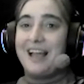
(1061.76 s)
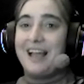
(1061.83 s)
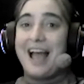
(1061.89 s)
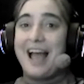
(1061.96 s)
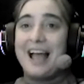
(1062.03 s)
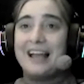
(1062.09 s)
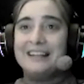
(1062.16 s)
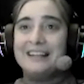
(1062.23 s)

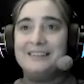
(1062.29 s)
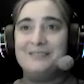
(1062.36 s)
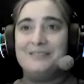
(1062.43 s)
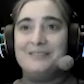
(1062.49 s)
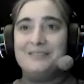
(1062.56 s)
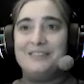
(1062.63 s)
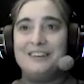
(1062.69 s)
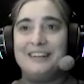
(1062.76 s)

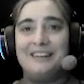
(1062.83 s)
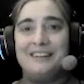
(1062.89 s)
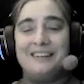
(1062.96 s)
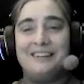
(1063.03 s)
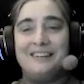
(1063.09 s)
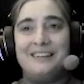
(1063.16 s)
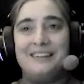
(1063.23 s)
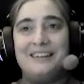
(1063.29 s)
actively
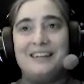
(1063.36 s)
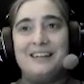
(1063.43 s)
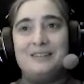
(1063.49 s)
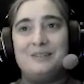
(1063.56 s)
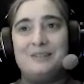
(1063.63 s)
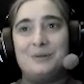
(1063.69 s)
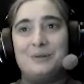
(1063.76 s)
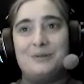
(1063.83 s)

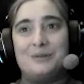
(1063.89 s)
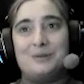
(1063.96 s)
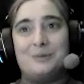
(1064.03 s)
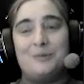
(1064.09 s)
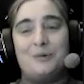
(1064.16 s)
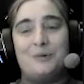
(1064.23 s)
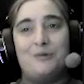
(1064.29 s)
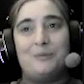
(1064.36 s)
into this
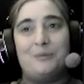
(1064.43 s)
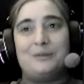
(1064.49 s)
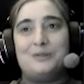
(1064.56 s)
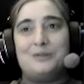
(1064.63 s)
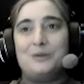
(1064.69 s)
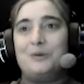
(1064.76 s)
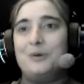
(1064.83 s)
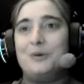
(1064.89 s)
movement.
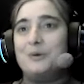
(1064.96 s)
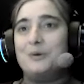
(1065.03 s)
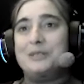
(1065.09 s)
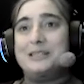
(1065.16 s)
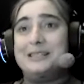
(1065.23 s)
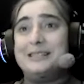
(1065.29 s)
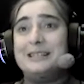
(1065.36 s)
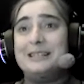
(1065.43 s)
So you're
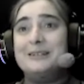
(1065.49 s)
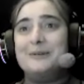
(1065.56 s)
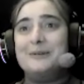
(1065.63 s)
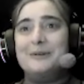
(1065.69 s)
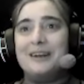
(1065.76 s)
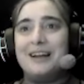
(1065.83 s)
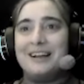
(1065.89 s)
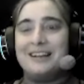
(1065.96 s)

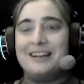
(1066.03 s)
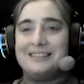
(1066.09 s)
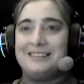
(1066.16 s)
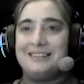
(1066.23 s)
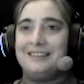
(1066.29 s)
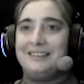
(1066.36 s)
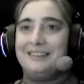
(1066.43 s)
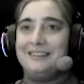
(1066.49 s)

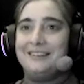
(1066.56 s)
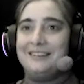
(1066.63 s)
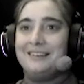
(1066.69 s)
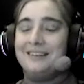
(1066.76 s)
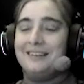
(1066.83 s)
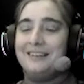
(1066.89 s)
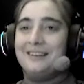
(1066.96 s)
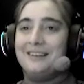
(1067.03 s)
synchronizing
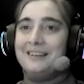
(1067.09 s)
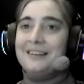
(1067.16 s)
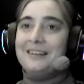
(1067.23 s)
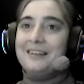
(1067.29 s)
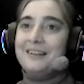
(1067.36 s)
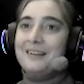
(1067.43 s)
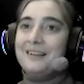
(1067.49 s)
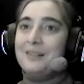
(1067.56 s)

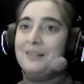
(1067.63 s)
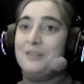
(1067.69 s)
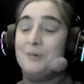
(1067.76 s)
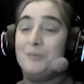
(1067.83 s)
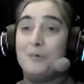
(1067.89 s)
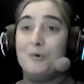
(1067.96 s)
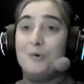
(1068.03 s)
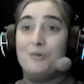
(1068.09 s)
the
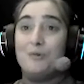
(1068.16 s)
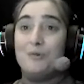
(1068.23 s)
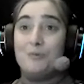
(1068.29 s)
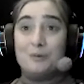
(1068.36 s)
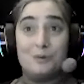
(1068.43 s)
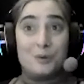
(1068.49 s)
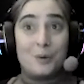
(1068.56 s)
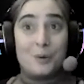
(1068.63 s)

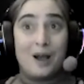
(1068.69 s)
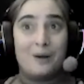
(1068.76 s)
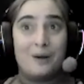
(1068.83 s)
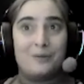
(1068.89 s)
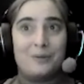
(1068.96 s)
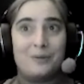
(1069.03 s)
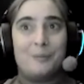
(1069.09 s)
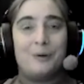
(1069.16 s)
movement
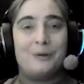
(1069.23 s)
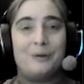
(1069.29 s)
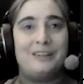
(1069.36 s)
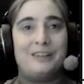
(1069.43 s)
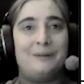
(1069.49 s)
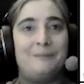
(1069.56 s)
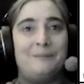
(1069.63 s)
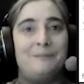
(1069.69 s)
throughout the
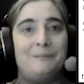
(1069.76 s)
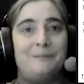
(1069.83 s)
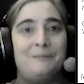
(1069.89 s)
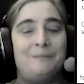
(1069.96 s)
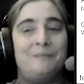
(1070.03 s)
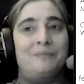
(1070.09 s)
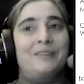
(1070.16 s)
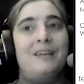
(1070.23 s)
body.
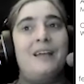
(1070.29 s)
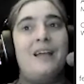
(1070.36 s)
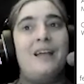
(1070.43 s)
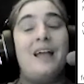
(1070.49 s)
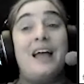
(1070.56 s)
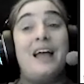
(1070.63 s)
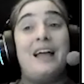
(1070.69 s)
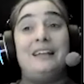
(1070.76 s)

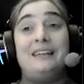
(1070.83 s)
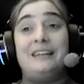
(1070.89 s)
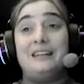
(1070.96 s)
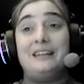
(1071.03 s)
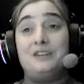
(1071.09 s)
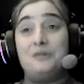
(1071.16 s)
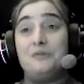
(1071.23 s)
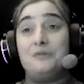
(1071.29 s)
And
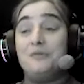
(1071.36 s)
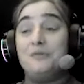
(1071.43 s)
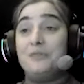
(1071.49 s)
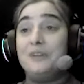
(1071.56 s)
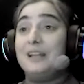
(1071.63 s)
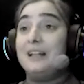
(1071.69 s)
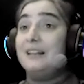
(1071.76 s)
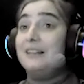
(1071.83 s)
can you
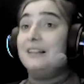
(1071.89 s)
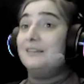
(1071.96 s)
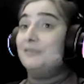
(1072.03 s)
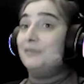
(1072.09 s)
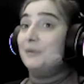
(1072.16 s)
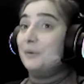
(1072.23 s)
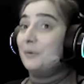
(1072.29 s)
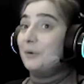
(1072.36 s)
feel
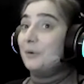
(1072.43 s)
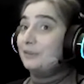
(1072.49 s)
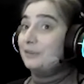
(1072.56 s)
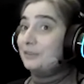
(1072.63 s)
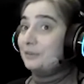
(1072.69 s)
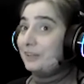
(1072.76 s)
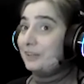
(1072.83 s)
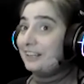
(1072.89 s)
if you want
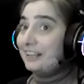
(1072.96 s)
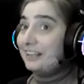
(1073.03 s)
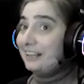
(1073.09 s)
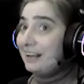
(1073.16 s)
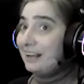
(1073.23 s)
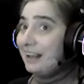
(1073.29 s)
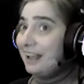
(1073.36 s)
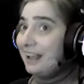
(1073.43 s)
to
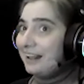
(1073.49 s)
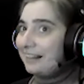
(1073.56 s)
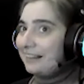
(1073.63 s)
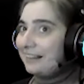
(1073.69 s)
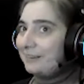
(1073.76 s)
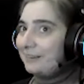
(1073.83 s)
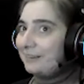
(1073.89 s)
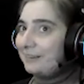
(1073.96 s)
inhale
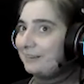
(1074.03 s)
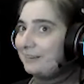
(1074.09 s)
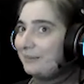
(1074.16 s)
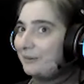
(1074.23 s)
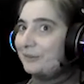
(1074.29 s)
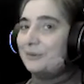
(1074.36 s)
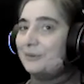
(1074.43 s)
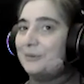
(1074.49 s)
in
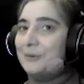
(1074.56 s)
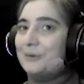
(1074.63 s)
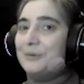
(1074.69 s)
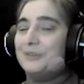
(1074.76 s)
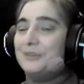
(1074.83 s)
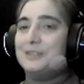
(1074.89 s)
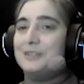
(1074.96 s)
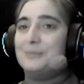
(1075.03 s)
order to do
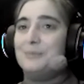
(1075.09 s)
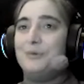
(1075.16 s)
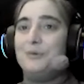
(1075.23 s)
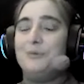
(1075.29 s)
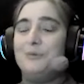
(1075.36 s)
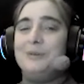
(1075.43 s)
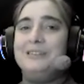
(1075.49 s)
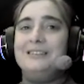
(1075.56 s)
this
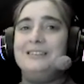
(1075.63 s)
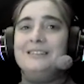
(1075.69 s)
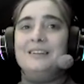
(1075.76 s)
movement,